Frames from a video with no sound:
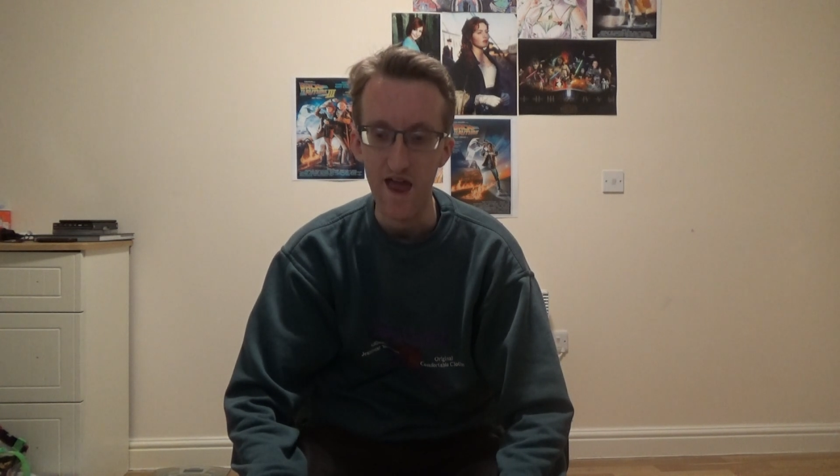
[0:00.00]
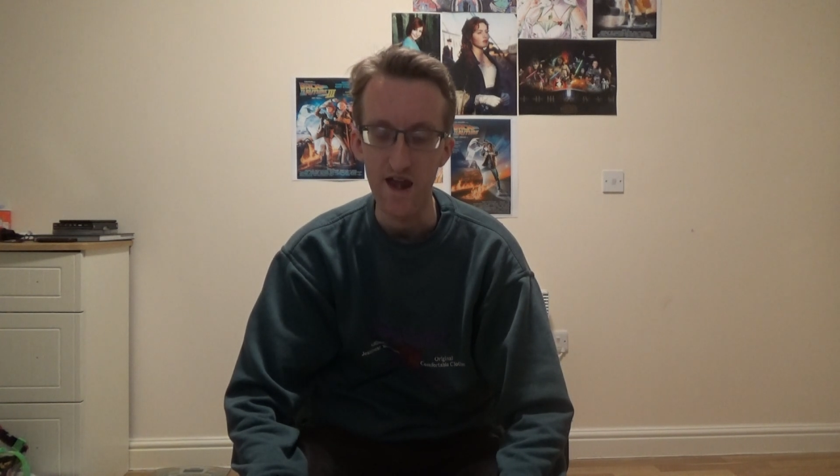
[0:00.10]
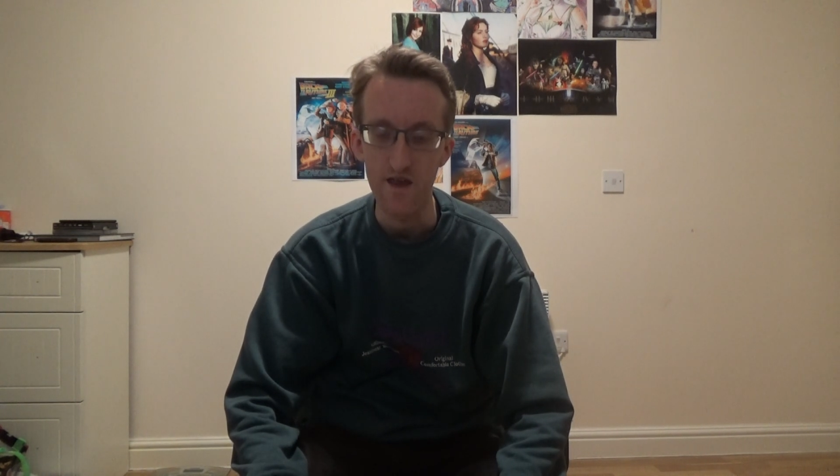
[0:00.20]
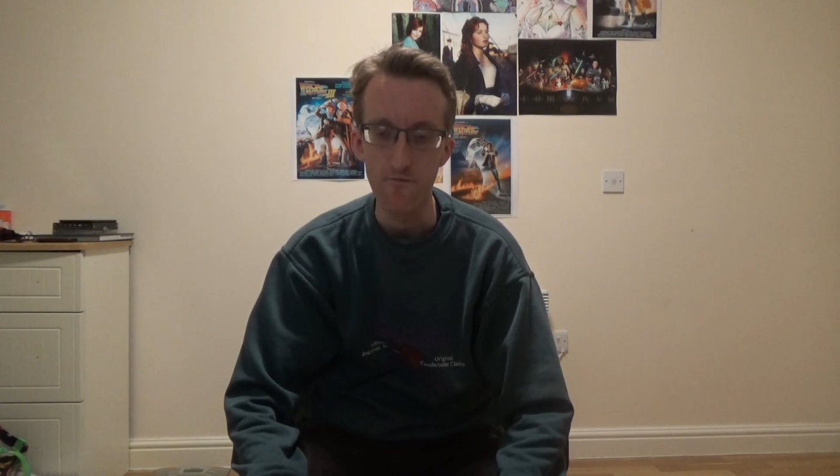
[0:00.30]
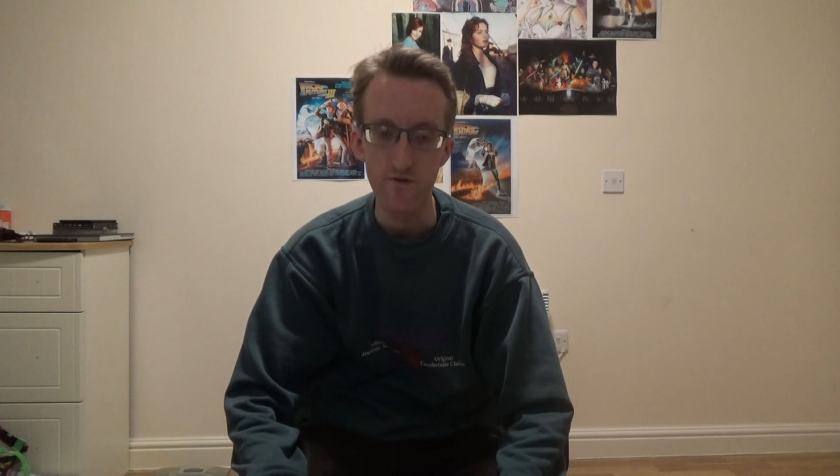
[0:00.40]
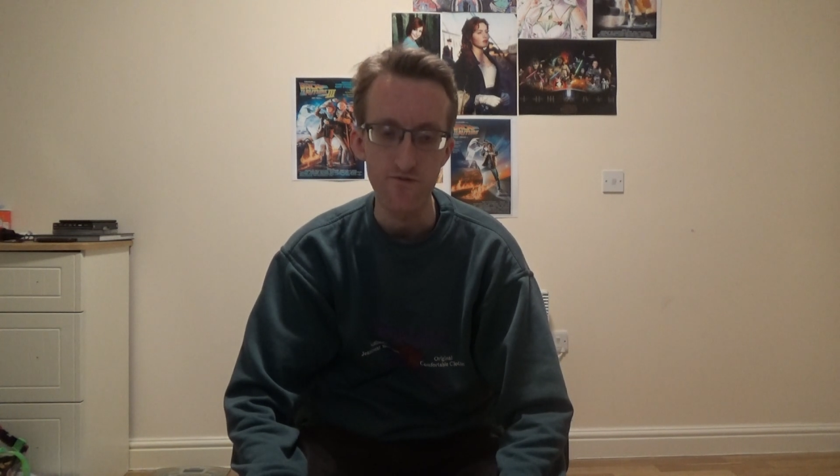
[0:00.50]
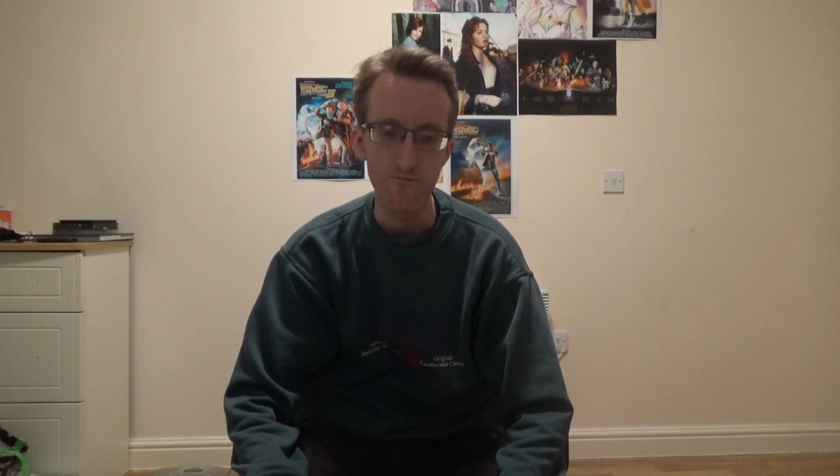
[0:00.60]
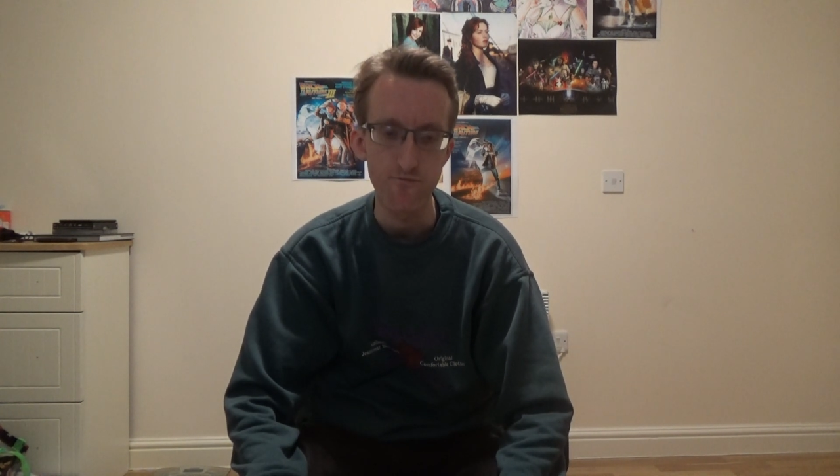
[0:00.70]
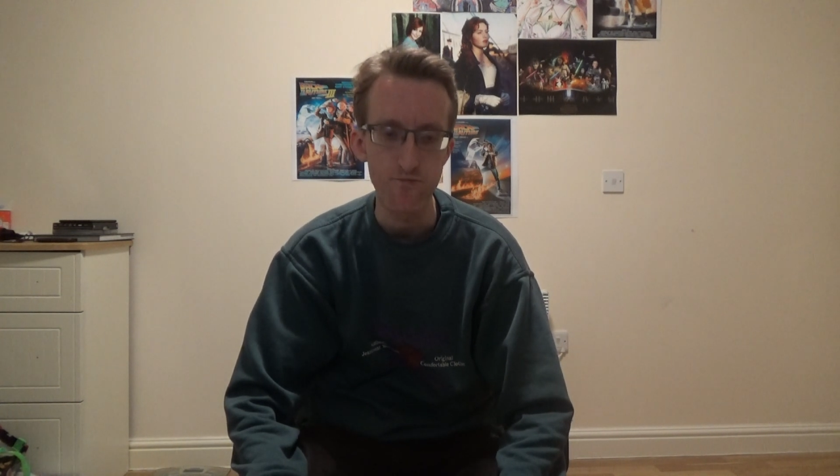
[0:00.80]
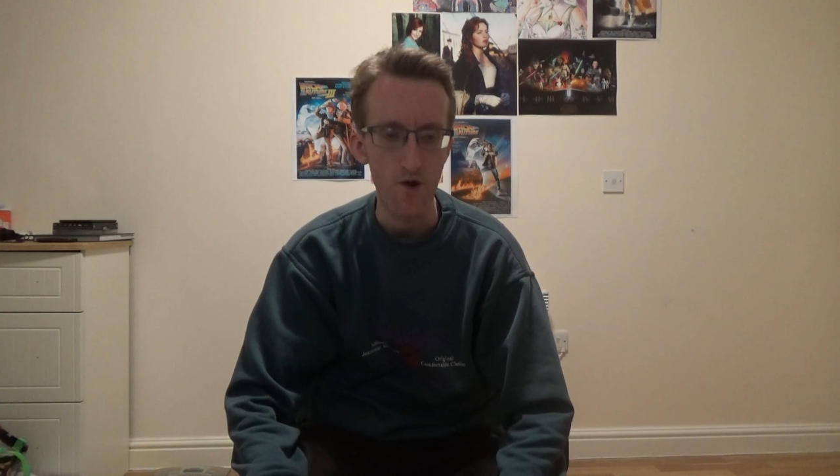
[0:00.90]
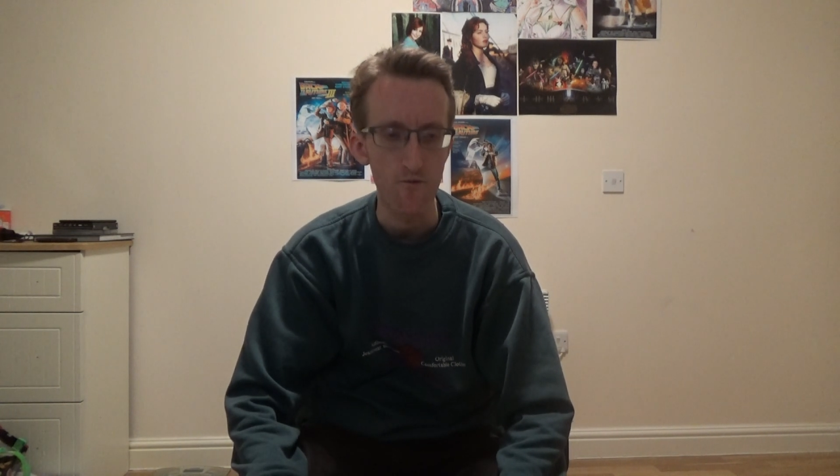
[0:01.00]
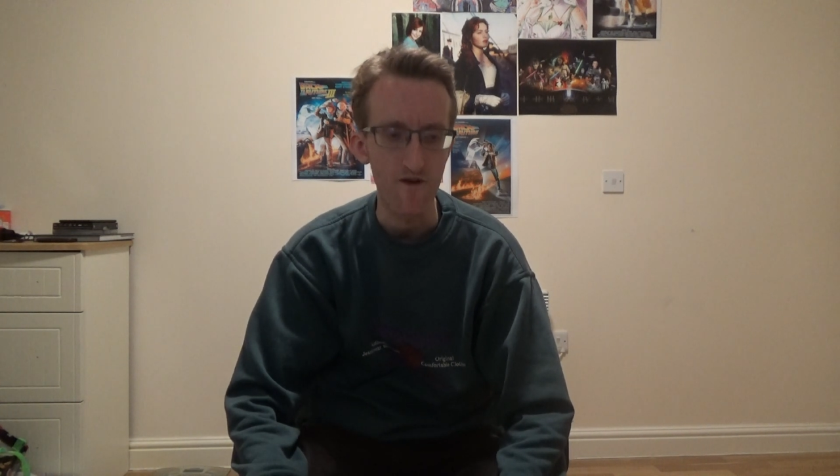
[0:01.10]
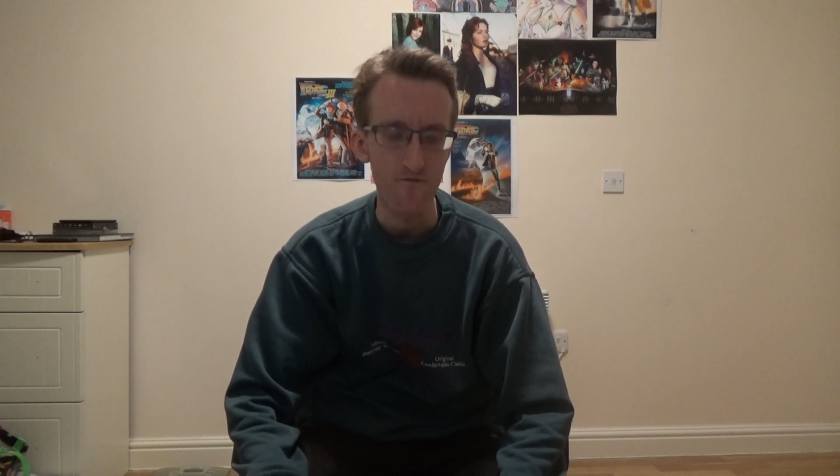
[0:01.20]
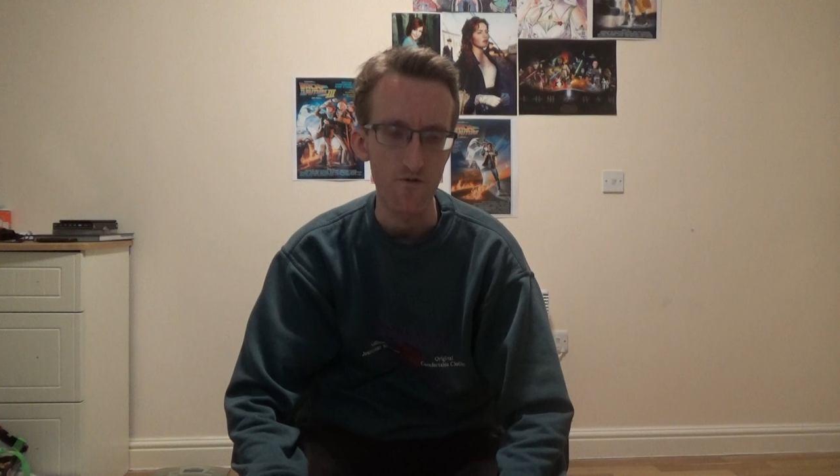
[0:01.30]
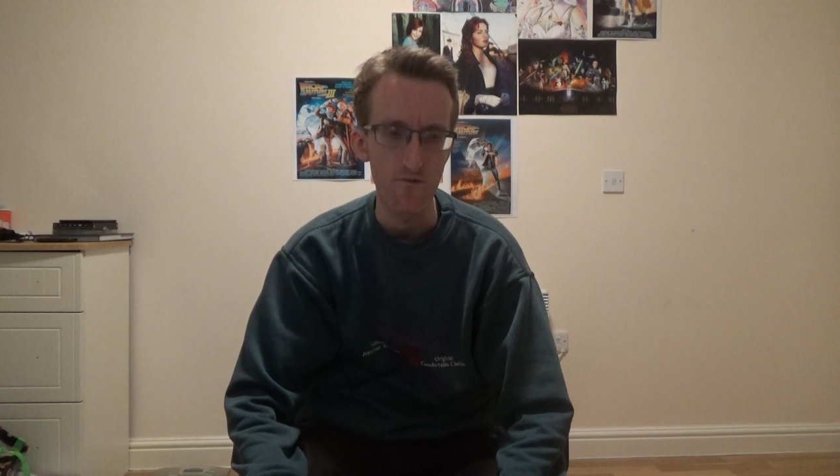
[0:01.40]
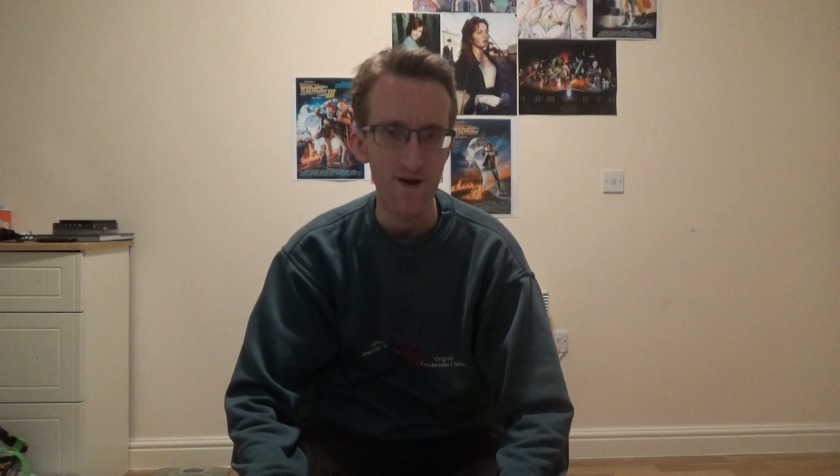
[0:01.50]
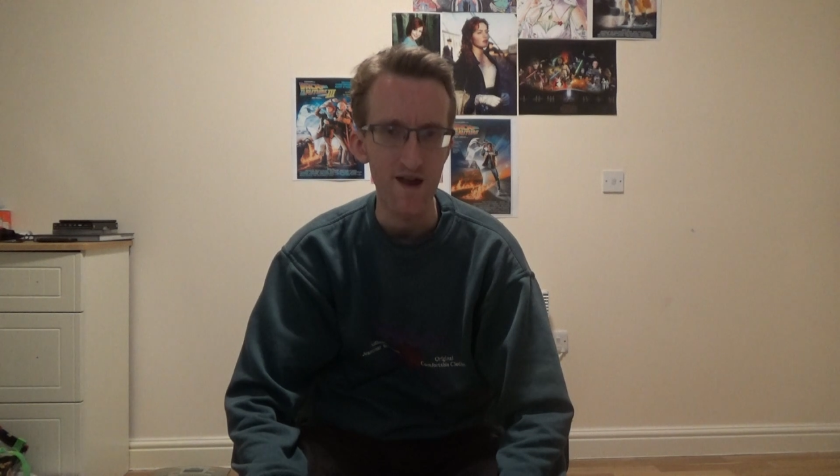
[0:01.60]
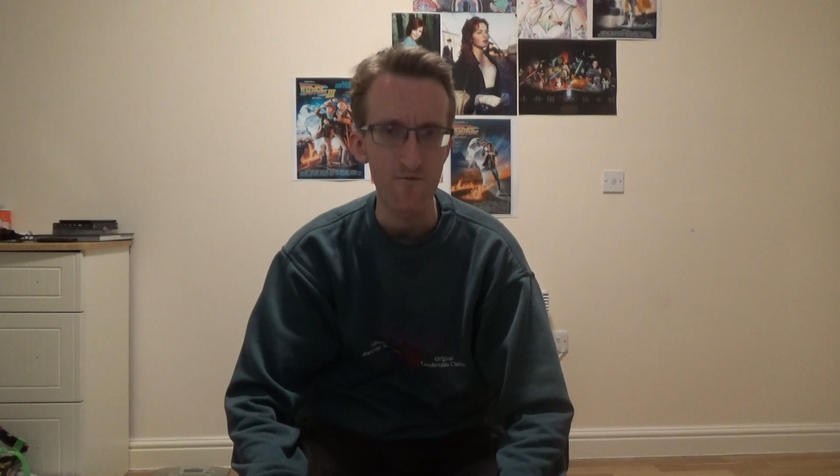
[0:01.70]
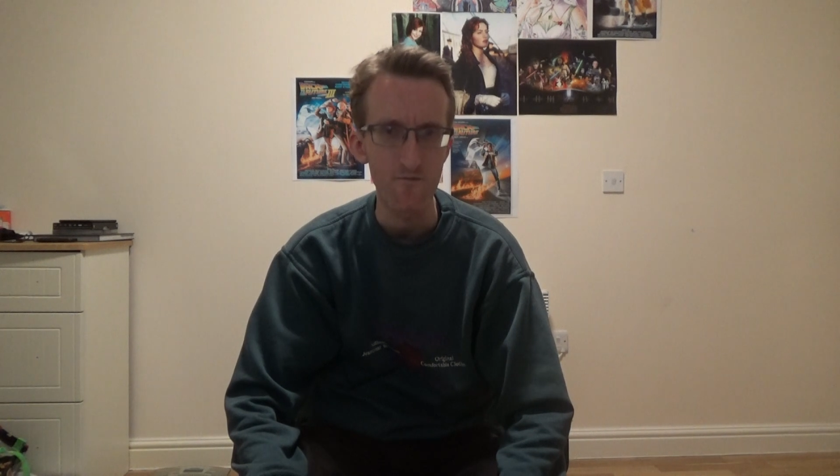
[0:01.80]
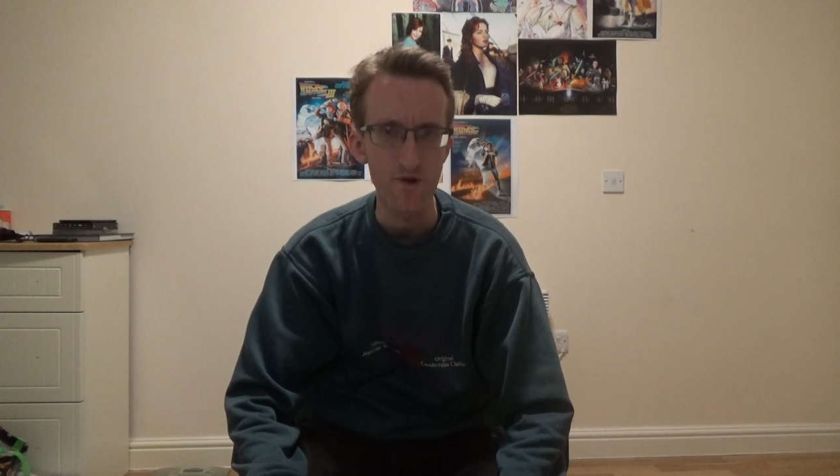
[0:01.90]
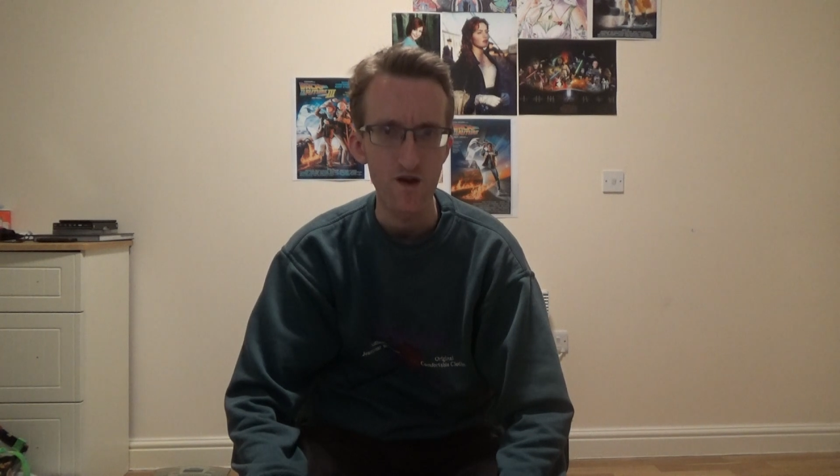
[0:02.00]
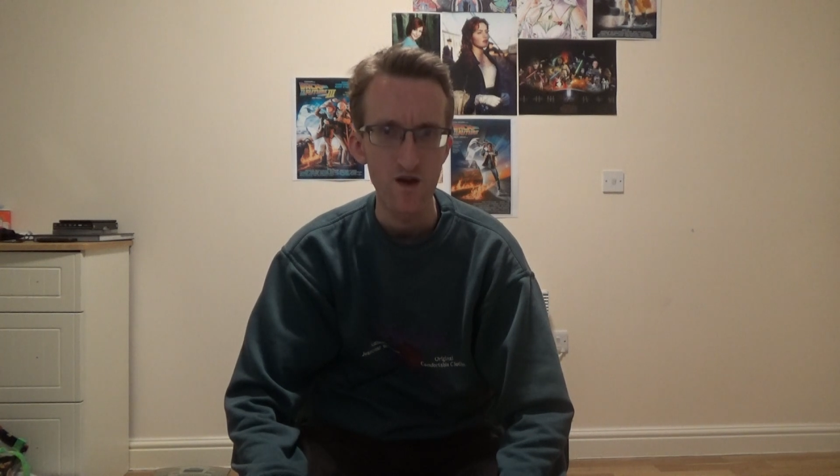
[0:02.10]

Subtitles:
and it was going for around